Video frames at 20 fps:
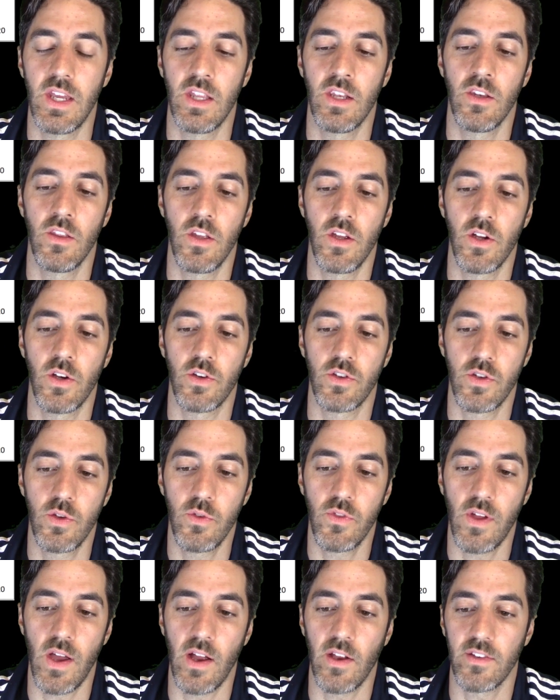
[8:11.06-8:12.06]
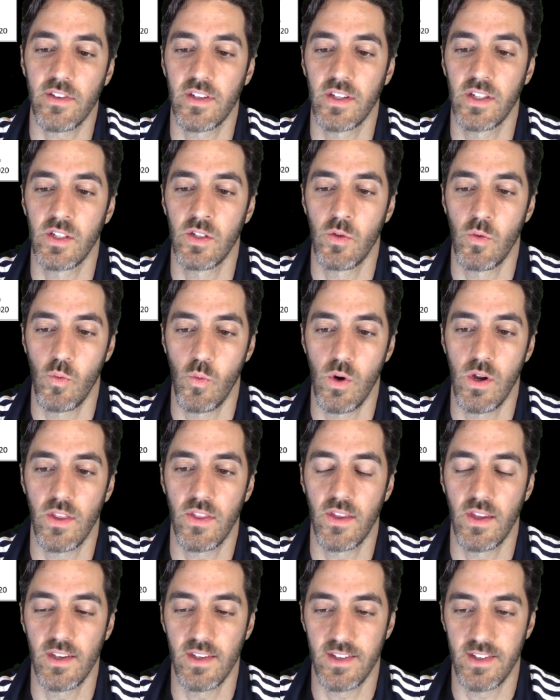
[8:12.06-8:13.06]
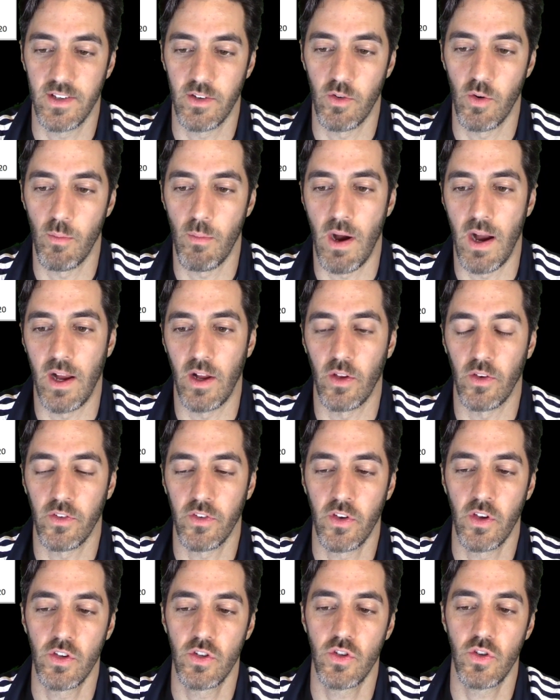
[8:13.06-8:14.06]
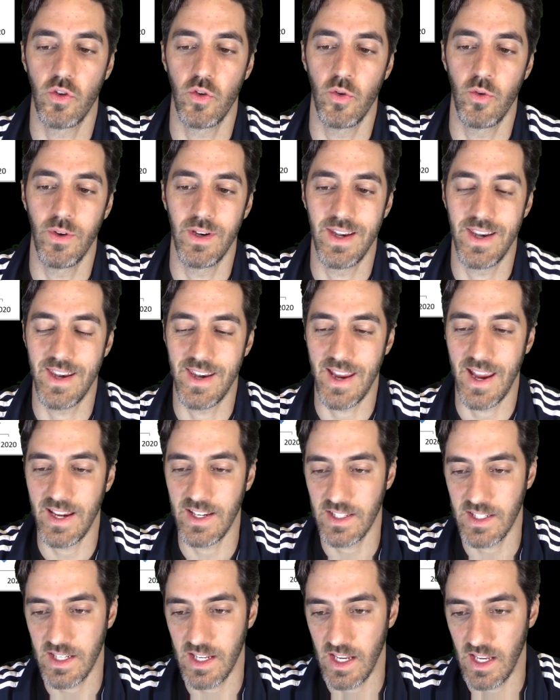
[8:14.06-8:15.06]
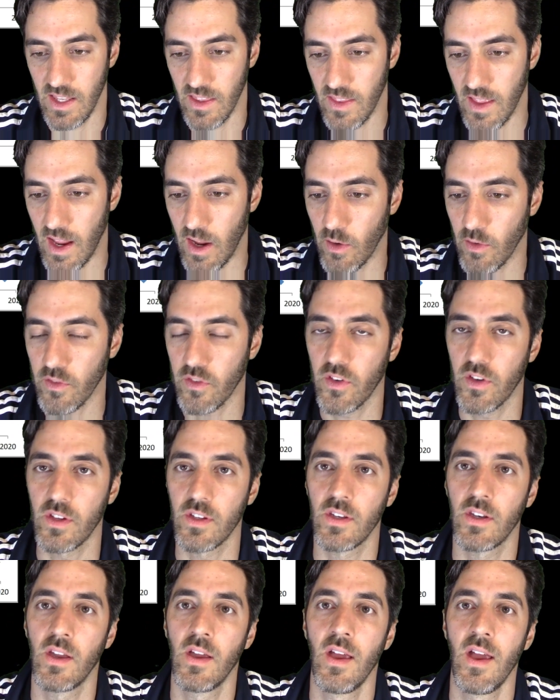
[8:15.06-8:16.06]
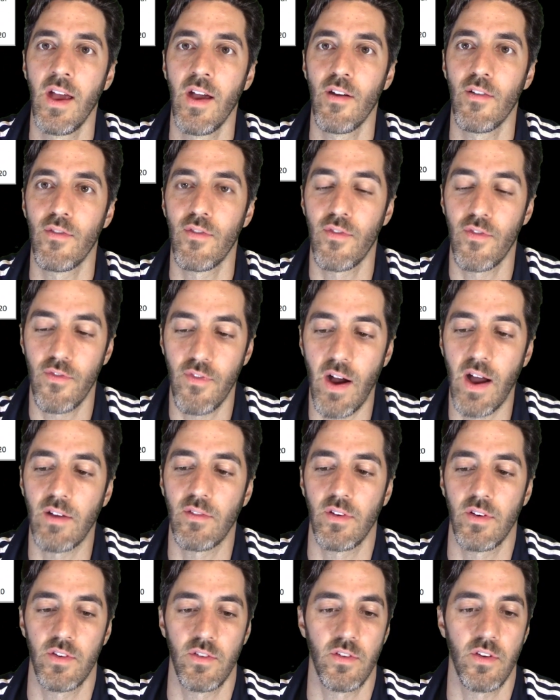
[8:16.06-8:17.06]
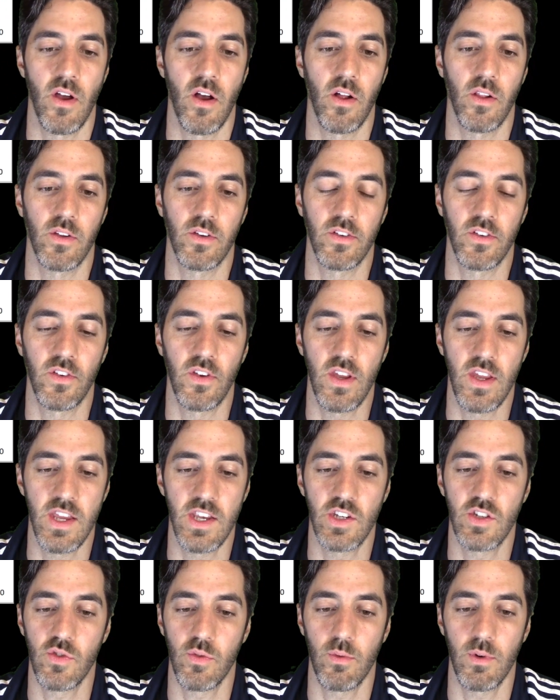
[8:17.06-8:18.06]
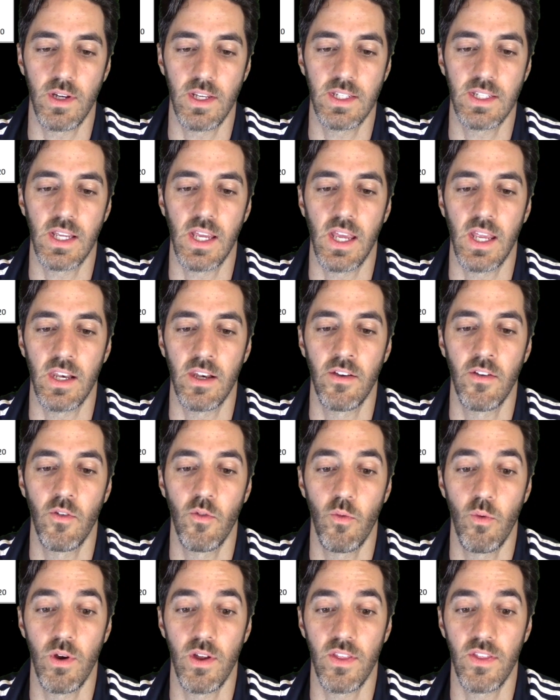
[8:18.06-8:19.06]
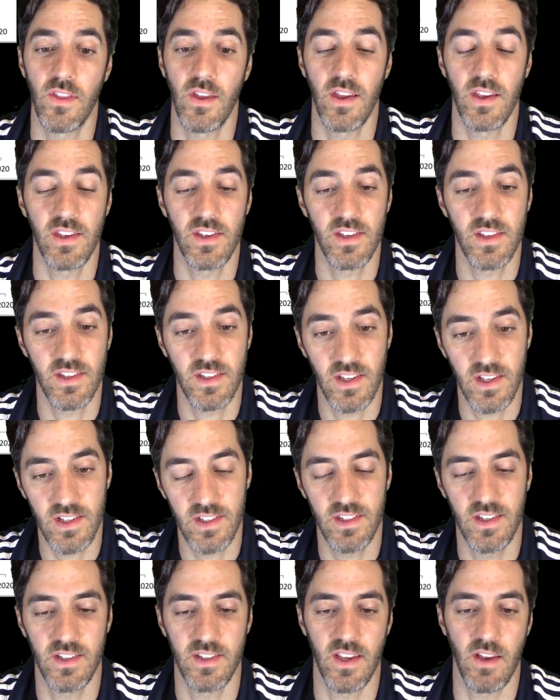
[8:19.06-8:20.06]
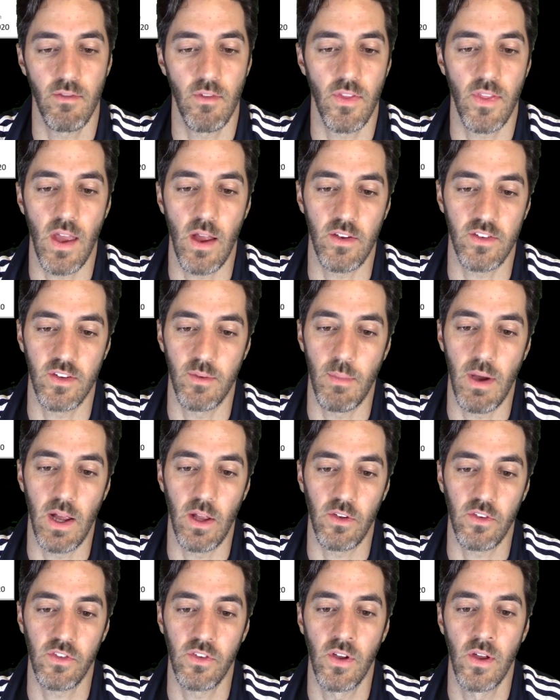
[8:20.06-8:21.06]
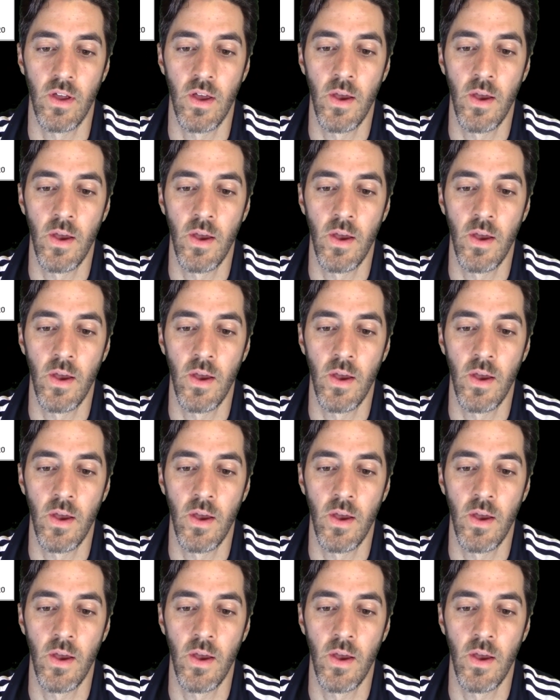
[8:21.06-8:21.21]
in the year 2000 with 0 miles to $19,500 in 2010 with 67,000 miles.